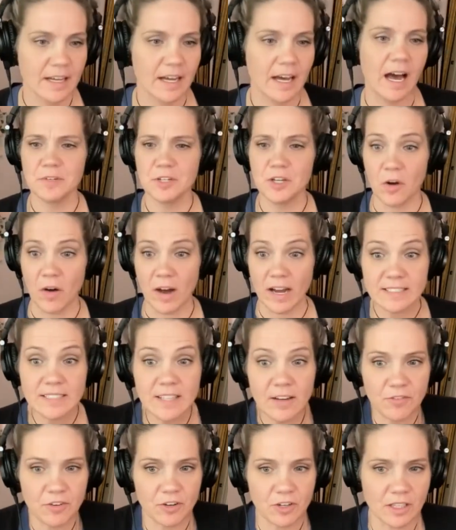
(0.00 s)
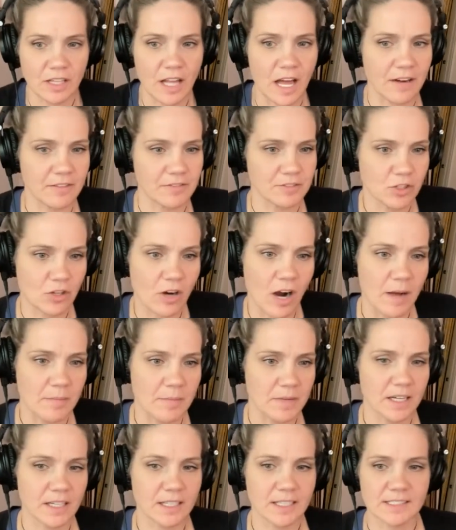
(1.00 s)
You know, I suffered a lot of
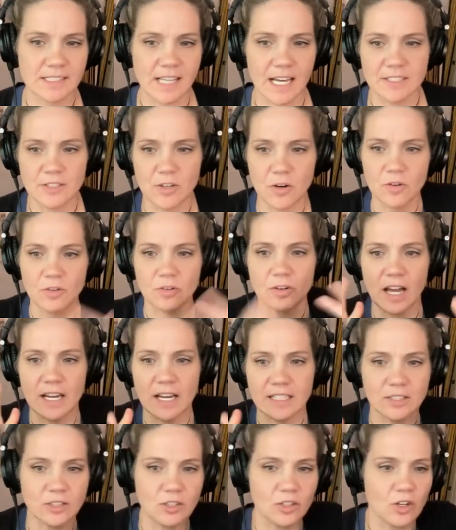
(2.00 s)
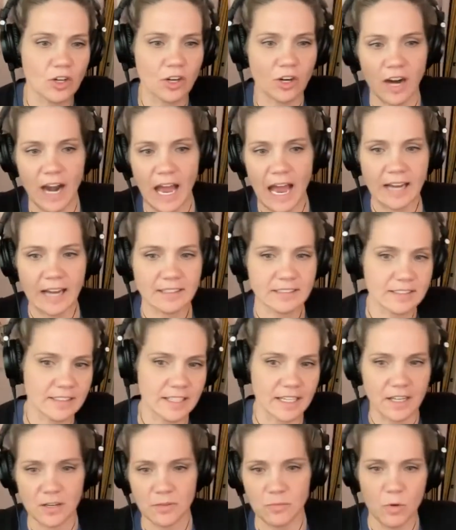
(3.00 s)
trauma because I don't, I didn't look or act
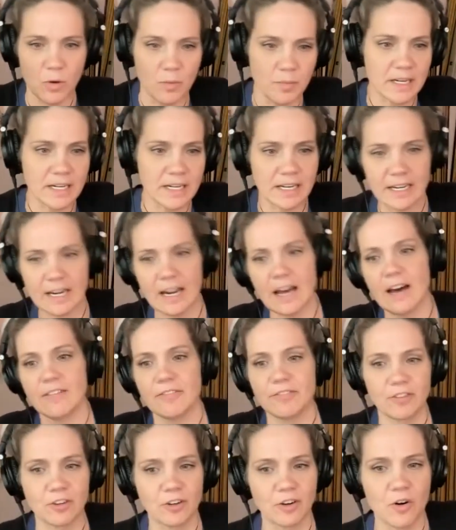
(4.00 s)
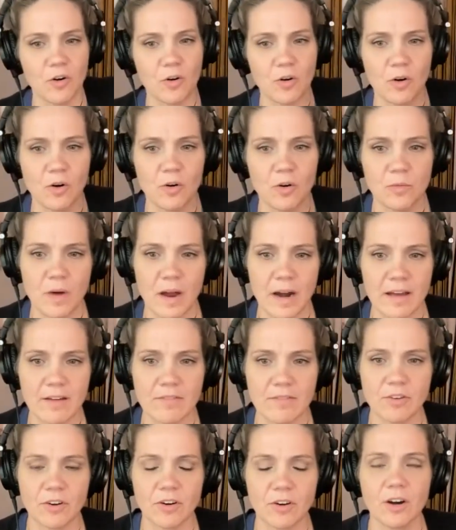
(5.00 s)
like a woman enough, or or, or
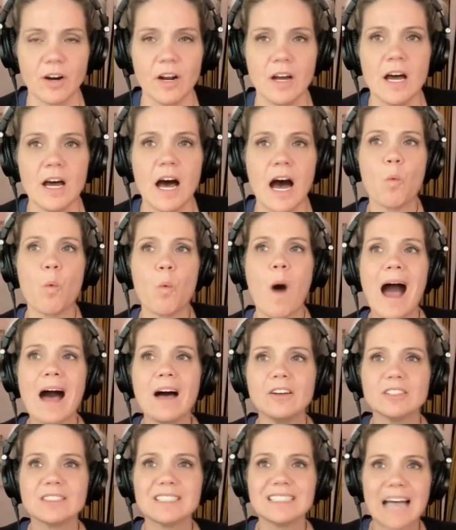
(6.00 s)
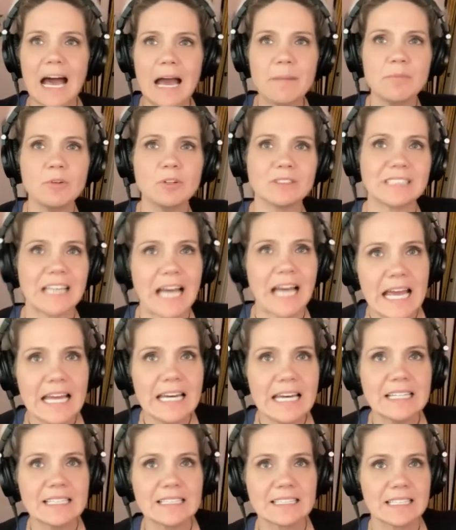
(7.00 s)
whatever, while
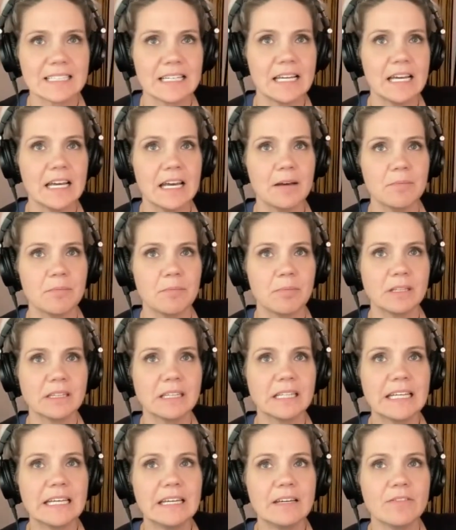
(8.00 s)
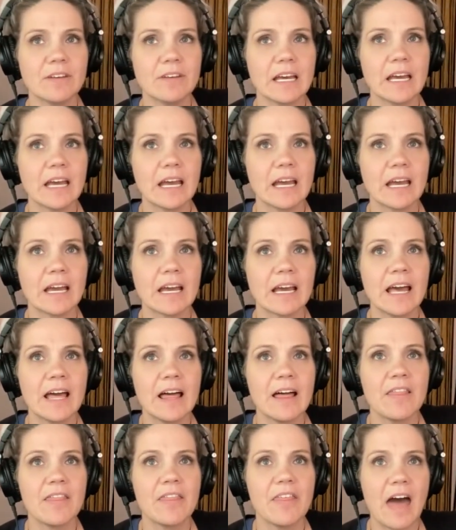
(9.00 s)
simultaneously believing
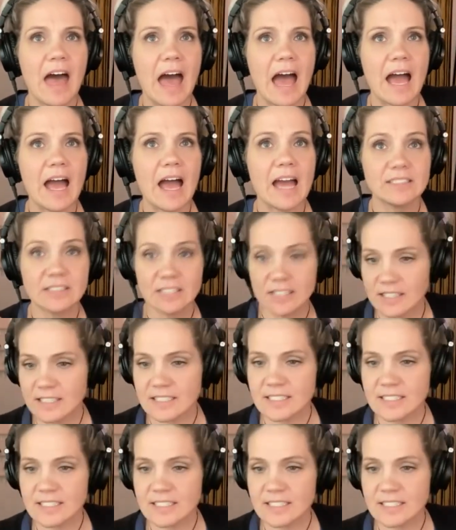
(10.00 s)
that, and to